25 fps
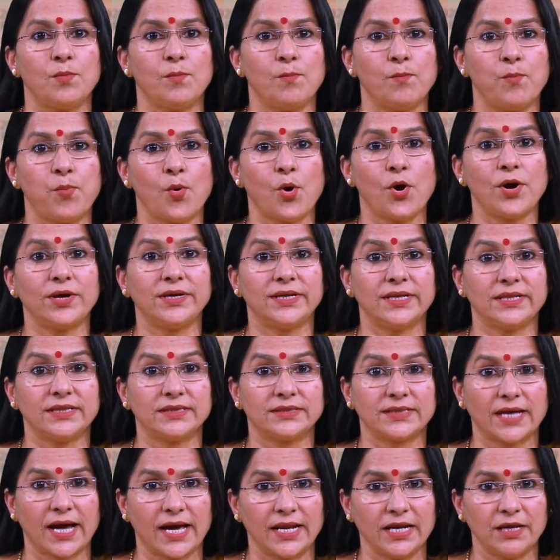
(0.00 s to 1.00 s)
bond
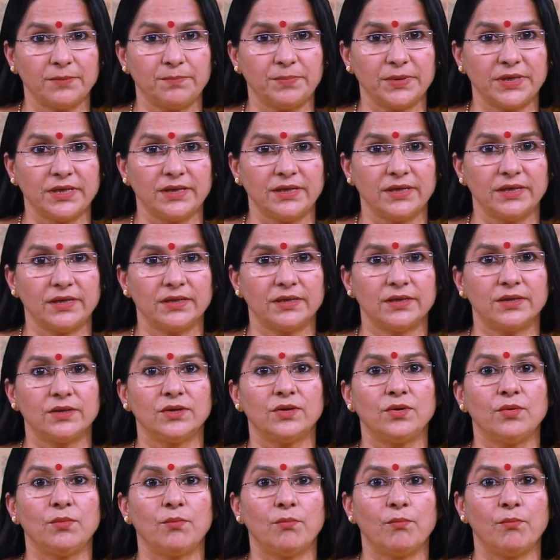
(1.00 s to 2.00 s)
enthalpy,
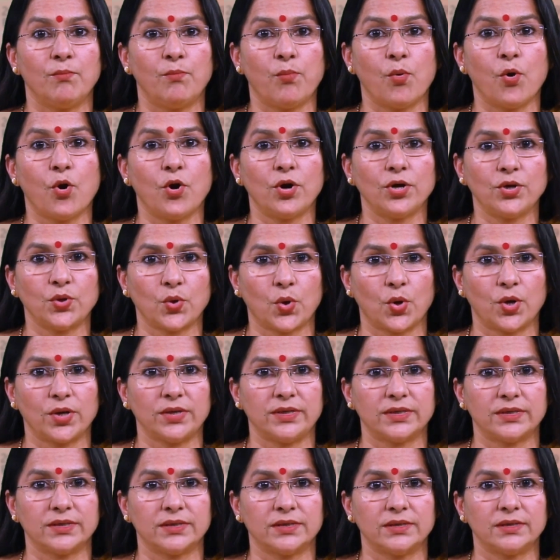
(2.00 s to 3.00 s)
bond
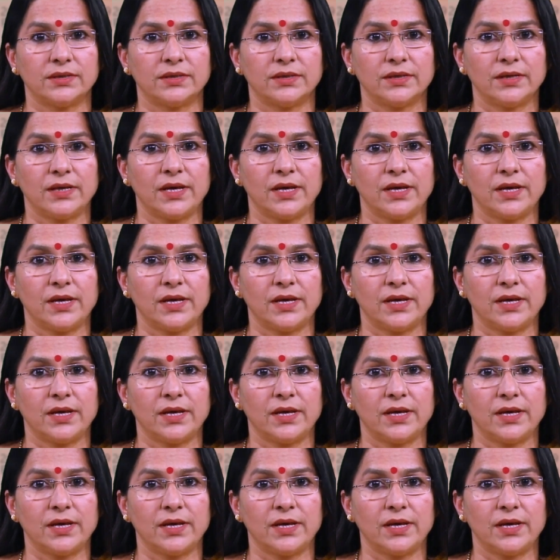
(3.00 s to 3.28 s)
order